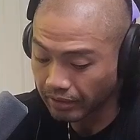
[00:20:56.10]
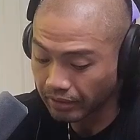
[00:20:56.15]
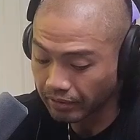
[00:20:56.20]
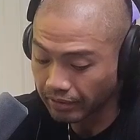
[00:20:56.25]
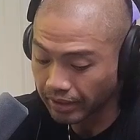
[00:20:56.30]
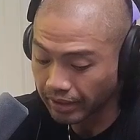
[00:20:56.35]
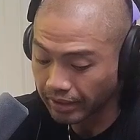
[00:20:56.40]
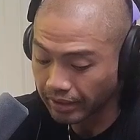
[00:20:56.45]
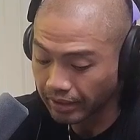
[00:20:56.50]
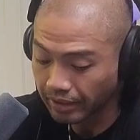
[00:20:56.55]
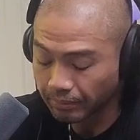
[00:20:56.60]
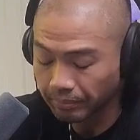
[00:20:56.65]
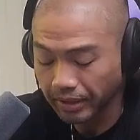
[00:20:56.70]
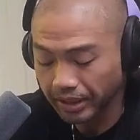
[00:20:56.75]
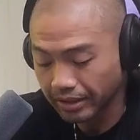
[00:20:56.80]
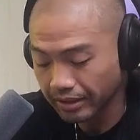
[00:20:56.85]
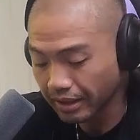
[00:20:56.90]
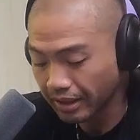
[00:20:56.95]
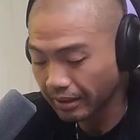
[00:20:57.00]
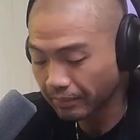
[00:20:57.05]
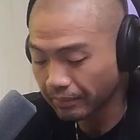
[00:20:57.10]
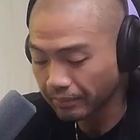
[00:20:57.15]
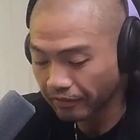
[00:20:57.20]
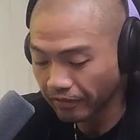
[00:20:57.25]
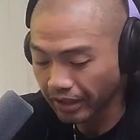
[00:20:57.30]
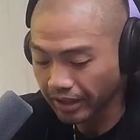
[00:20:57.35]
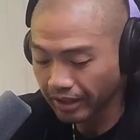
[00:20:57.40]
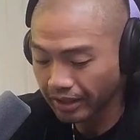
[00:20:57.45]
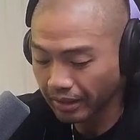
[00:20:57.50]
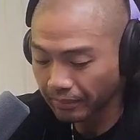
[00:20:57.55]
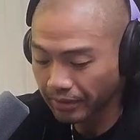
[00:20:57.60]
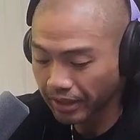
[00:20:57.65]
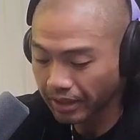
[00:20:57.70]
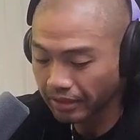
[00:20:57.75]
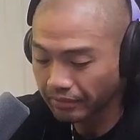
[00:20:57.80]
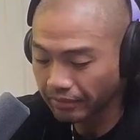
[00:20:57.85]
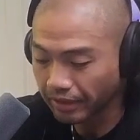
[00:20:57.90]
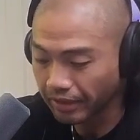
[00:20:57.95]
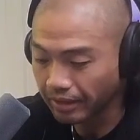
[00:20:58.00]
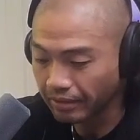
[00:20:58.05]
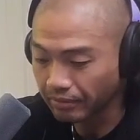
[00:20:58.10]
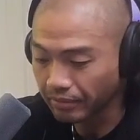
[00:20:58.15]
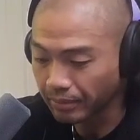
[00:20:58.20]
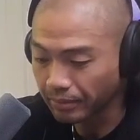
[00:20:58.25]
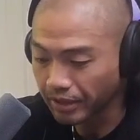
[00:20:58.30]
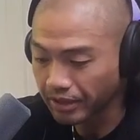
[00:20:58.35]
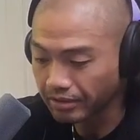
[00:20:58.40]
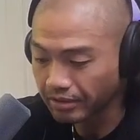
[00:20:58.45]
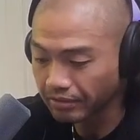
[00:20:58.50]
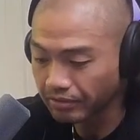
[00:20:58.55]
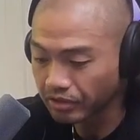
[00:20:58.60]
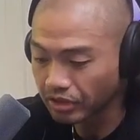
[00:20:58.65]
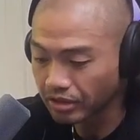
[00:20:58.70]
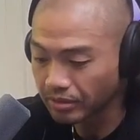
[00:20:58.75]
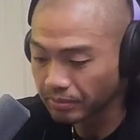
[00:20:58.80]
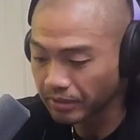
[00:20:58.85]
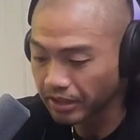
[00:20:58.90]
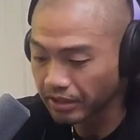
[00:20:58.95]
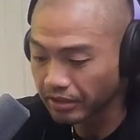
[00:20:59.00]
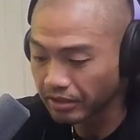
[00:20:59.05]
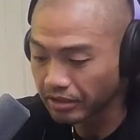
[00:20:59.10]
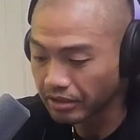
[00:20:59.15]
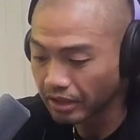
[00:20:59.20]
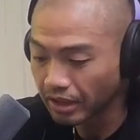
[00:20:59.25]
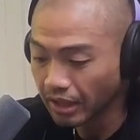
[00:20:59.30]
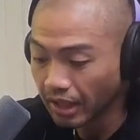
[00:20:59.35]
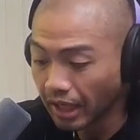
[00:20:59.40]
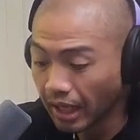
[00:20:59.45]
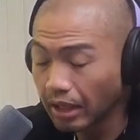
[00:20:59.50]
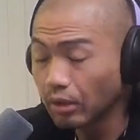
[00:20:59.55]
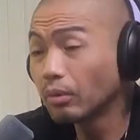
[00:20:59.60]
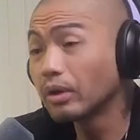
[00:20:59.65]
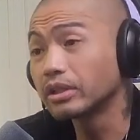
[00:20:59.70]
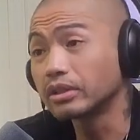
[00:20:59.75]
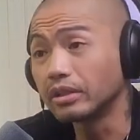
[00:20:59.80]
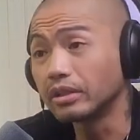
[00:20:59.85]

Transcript: creating, but then I'm kind of fighting with myself just because I don't watch